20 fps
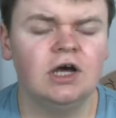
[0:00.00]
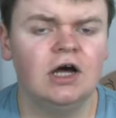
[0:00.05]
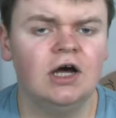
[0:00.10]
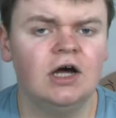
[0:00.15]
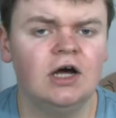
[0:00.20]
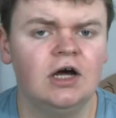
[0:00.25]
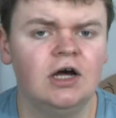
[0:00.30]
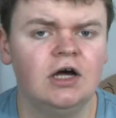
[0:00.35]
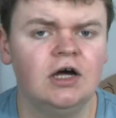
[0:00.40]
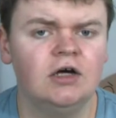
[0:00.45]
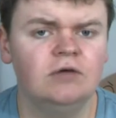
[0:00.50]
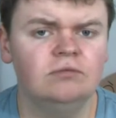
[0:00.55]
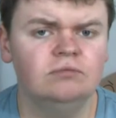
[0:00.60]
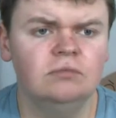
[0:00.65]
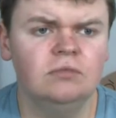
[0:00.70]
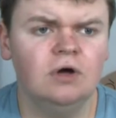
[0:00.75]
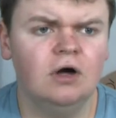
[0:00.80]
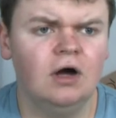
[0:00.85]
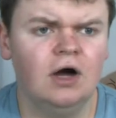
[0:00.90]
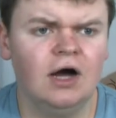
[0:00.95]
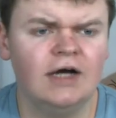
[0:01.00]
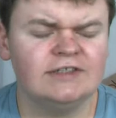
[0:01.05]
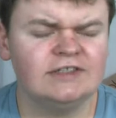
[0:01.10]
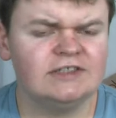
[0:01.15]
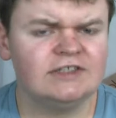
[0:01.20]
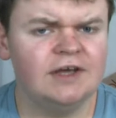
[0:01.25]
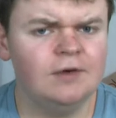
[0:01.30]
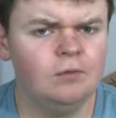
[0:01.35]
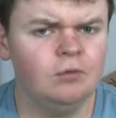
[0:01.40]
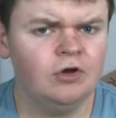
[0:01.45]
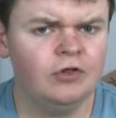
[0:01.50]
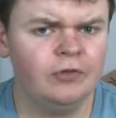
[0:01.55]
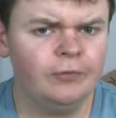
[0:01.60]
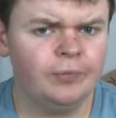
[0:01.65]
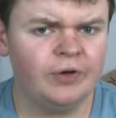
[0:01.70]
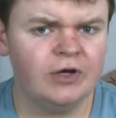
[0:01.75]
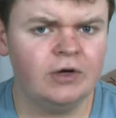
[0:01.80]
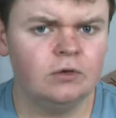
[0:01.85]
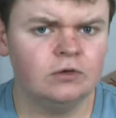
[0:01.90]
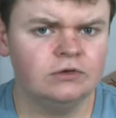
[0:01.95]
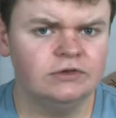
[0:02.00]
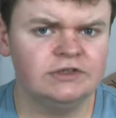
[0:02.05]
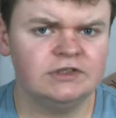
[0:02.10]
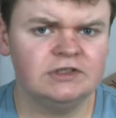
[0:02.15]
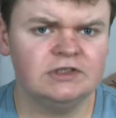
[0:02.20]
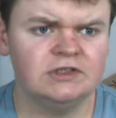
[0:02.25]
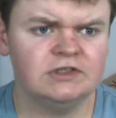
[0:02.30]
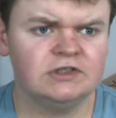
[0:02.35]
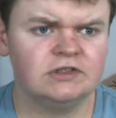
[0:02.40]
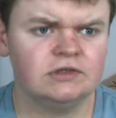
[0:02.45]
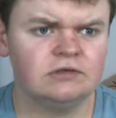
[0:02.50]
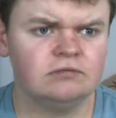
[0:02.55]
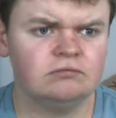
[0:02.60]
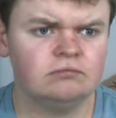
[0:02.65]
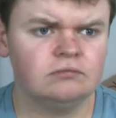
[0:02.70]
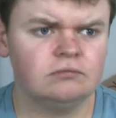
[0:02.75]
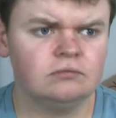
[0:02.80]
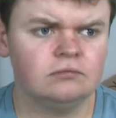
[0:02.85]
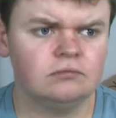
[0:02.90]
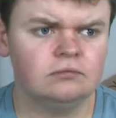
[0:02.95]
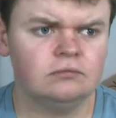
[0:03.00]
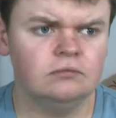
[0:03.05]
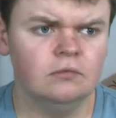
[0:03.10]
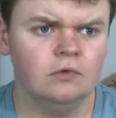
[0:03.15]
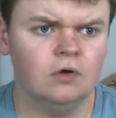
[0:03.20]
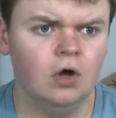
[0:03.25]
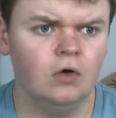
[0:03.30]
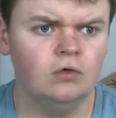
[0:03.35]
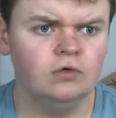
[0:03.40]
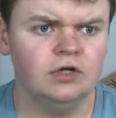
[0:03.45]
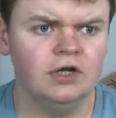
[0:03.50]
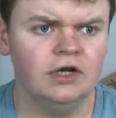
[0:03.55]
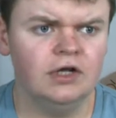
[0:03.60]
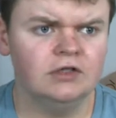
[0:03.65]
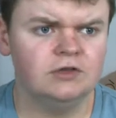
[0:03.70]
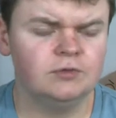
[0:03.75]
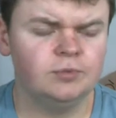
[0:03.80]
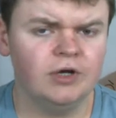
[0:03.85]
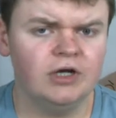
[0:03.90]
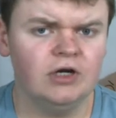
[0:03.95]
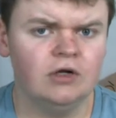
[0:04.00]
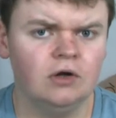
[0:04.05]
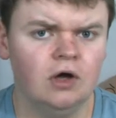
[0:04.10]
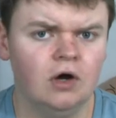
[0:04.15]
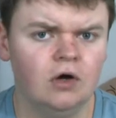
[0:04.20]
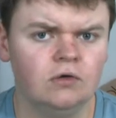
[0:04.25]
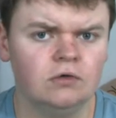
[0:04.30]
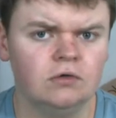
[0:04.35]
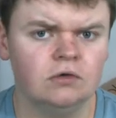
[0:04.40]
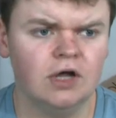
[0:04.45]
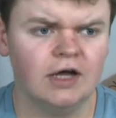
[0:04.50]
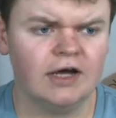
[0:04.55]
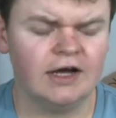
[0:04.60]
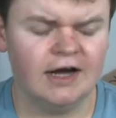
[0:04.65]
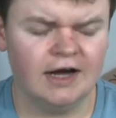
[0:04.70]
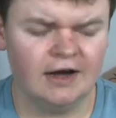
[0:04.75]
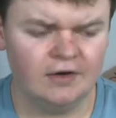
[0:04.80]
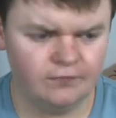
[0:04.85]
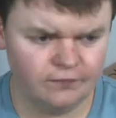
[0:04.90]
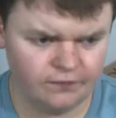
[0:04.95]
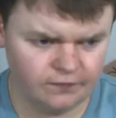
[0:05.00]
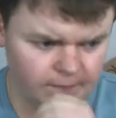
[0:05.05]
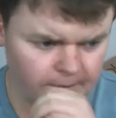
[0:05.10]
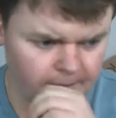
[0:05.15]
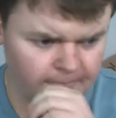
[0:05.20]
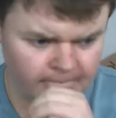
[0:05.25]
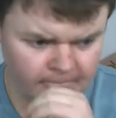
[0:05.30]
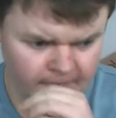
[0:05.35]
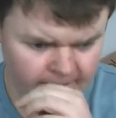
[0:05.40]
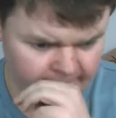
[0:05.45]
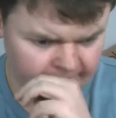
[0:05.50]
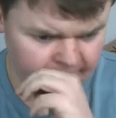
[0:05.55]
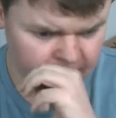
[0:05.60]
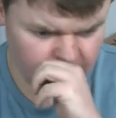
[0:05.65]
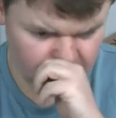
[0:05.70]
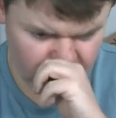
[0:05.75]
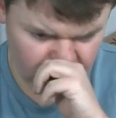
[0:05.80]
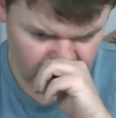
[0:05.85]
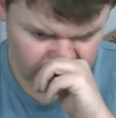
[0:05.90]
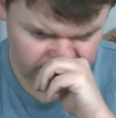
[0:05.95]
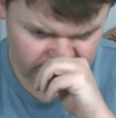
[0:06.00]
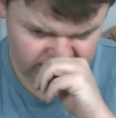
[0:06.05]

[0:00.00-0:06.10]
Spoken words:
I'd say one of the big ones is loneliness, being alone. Like I have a lot of